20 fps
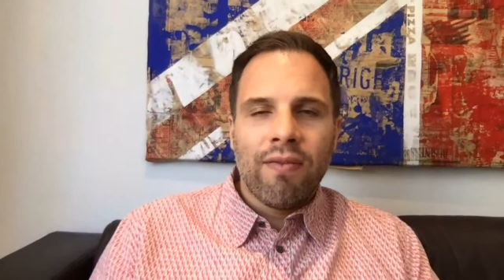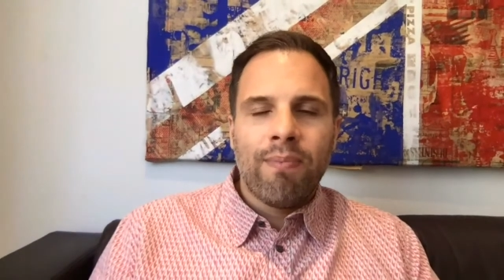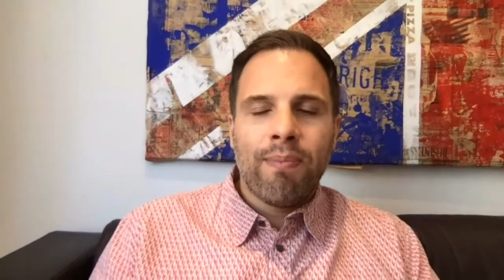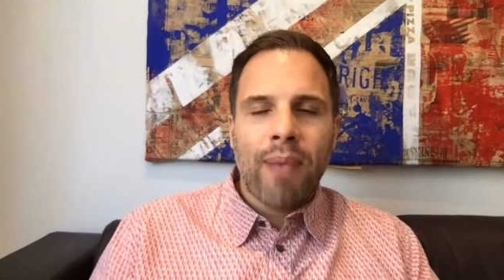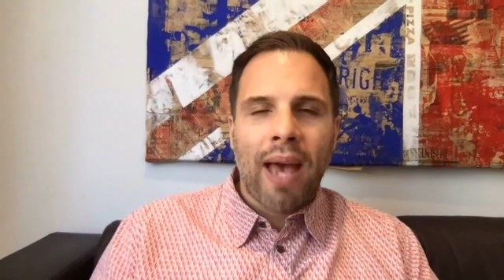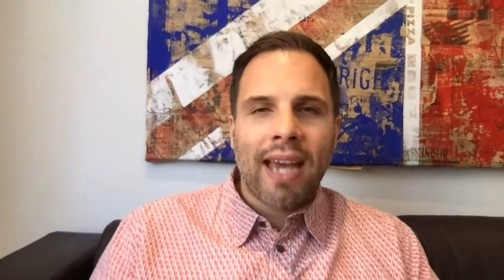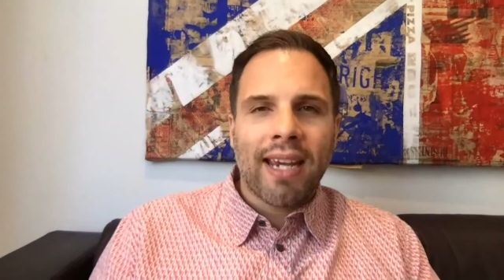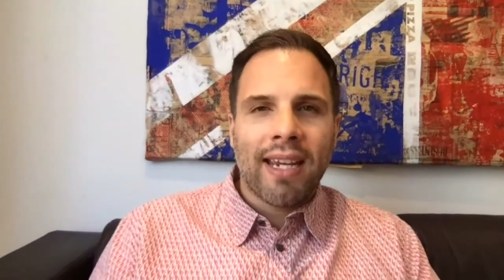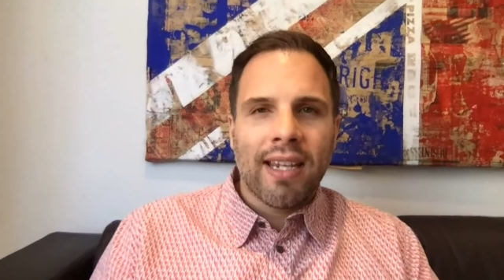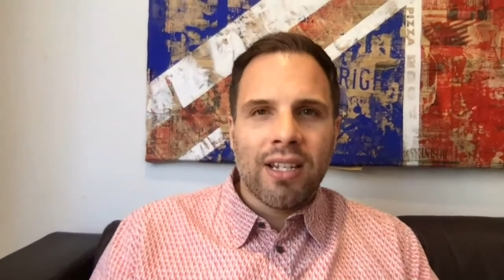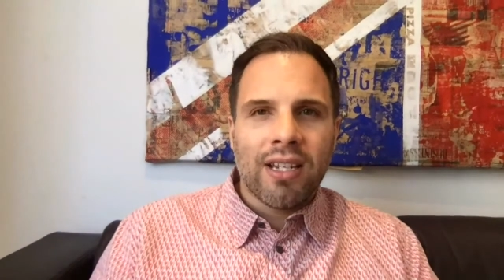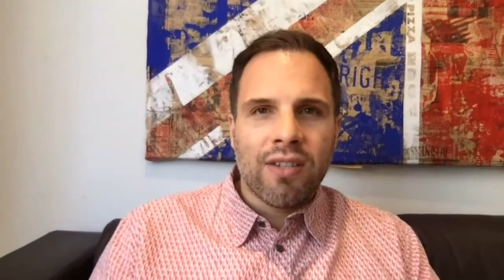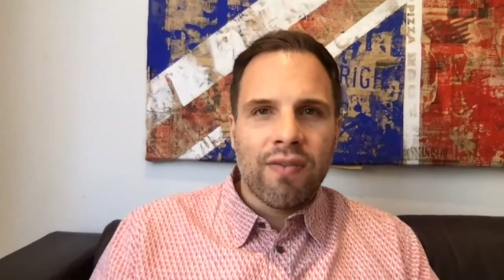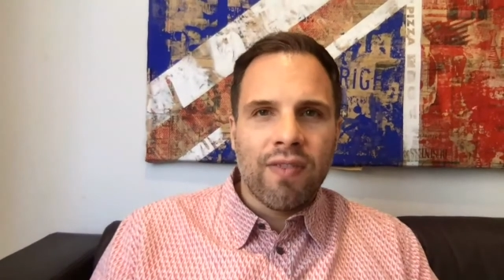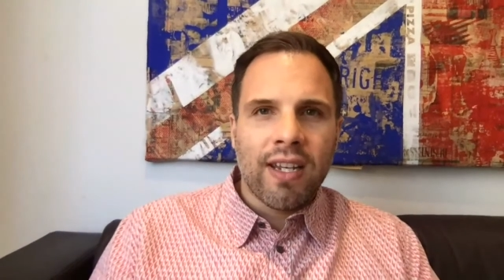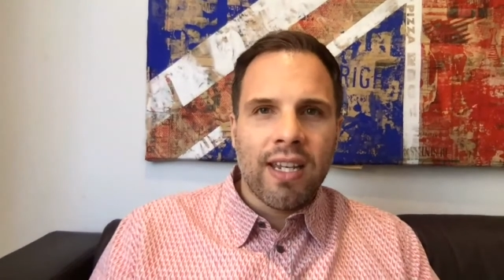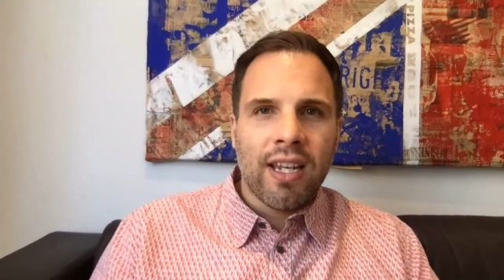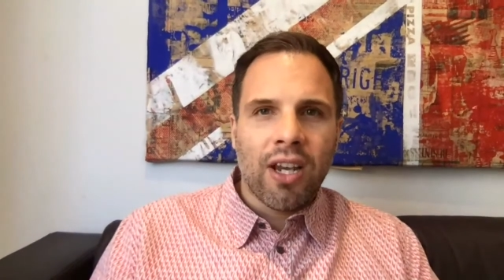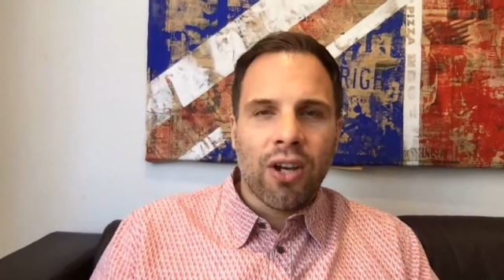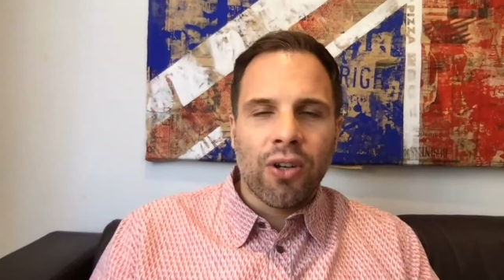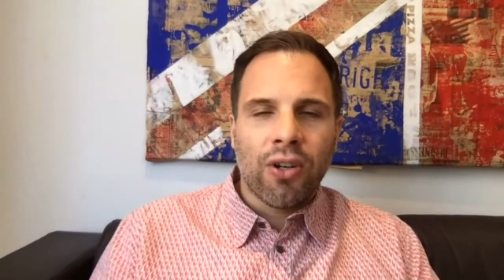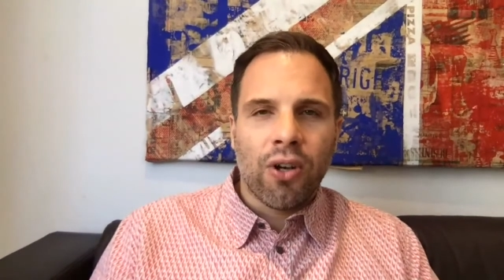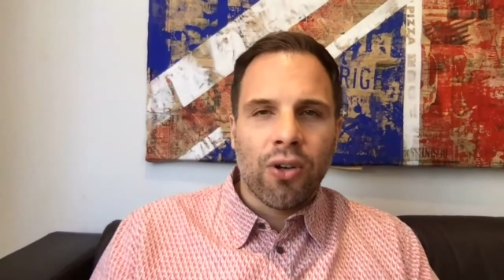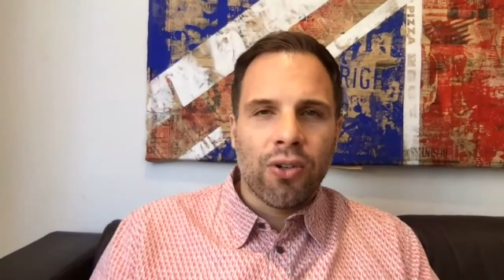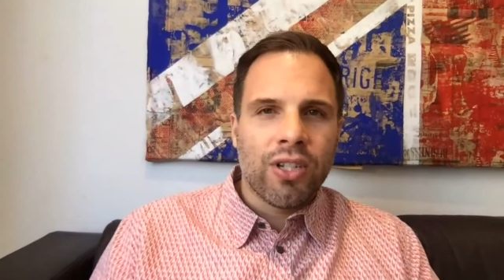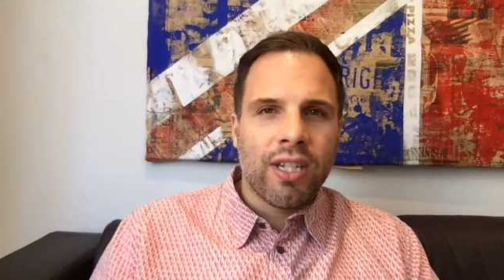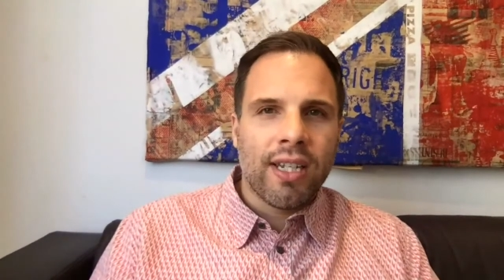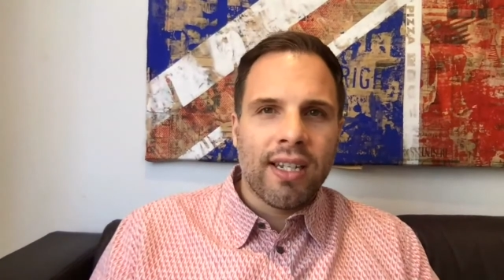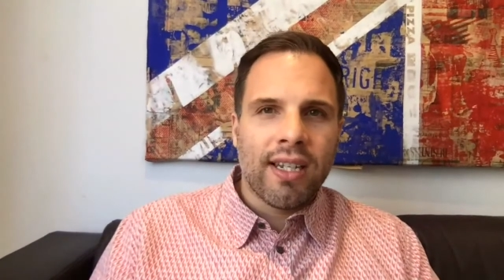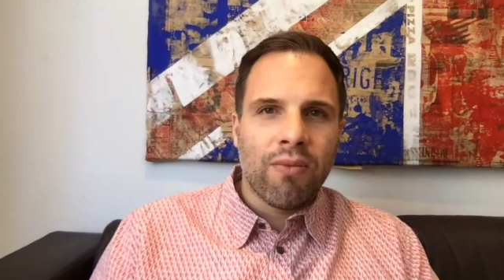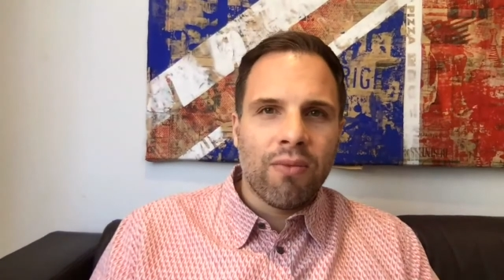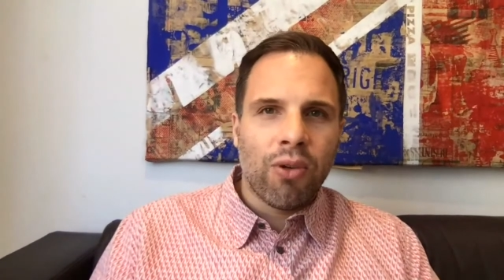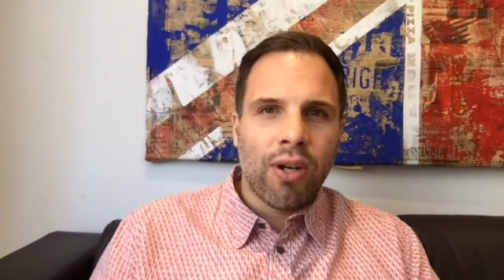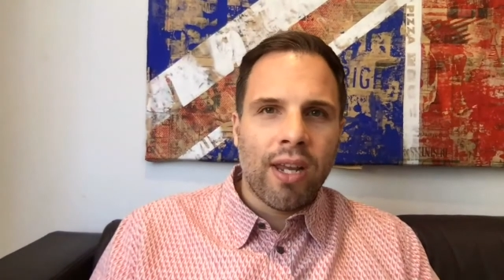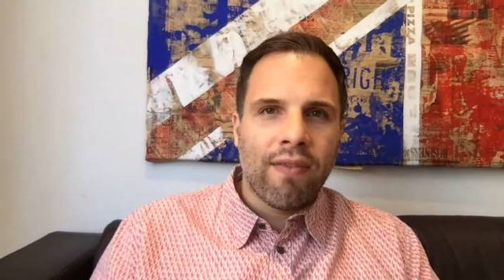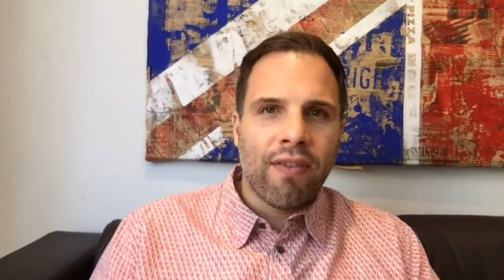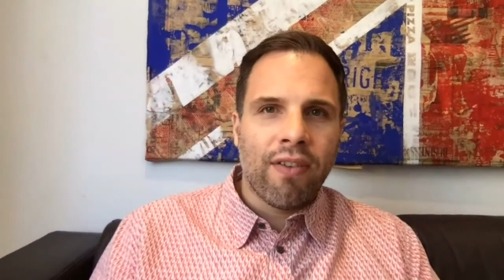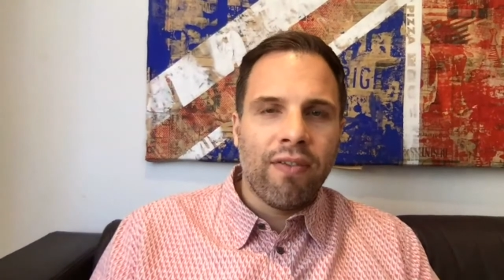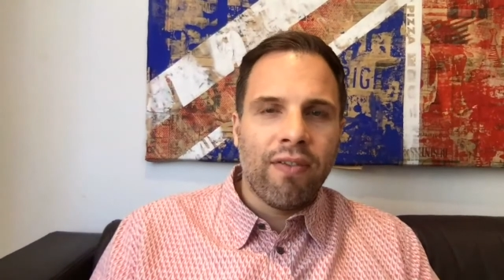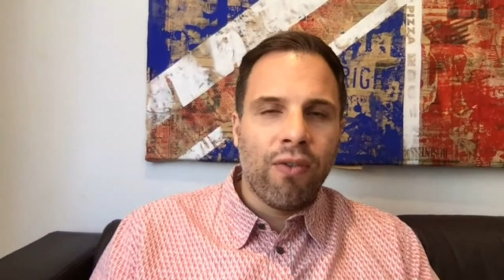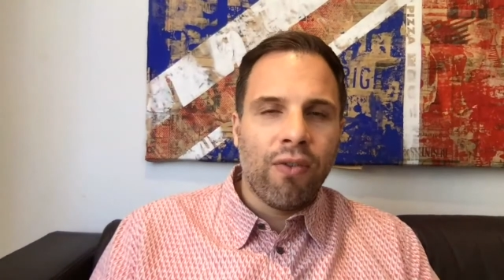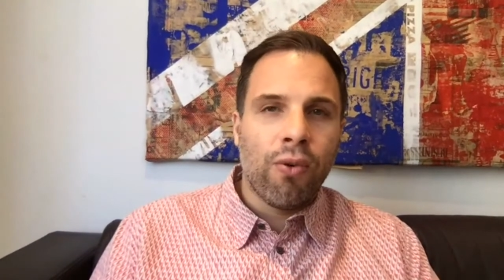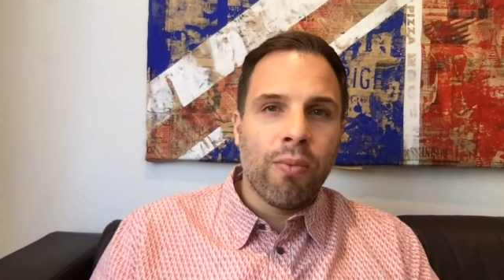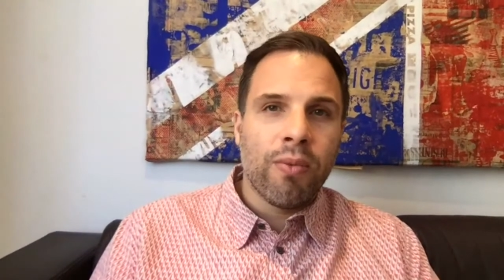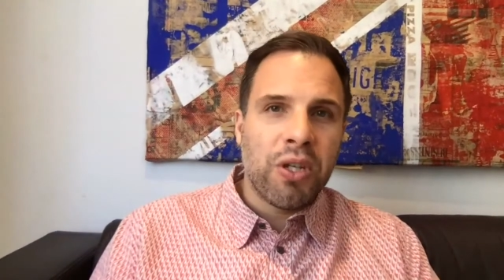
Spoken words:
packaged video content in whatever form,